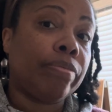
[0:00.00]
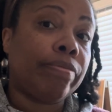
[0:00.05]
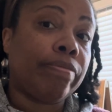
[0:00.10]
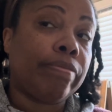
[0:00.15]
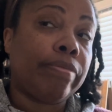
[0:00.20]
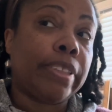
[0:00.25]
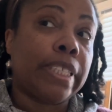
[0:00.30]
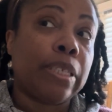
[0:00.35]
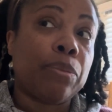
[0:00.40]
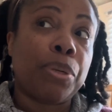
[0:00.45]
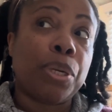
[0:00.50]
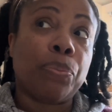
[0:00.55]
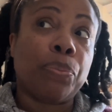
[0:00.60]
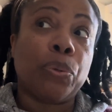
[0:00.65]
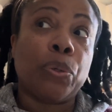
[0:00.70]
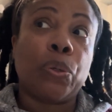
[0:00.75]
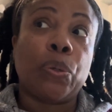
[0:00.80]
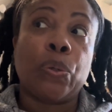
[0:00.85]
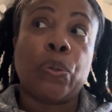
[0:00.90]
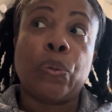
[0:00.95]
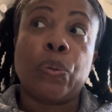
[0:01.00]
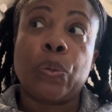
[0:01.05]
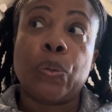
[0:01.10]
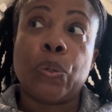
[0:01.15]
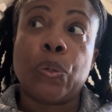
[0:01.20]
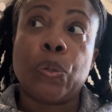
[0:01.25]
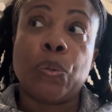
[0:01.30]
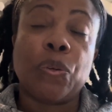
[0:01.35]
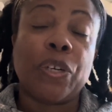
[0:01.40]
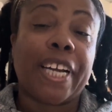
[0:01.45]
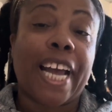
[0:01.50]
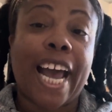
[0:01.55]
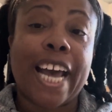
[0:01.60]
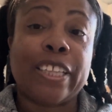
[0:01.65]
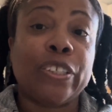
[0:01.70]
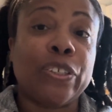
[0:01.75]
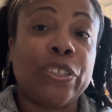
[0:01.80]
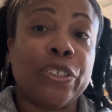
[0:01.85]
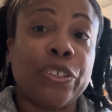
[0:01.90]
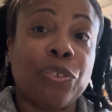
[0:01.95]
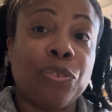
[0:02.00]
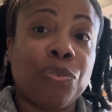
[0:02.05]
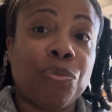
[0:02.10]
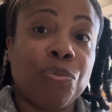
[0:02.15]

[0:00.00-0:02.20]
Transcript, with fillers: the people who were gathered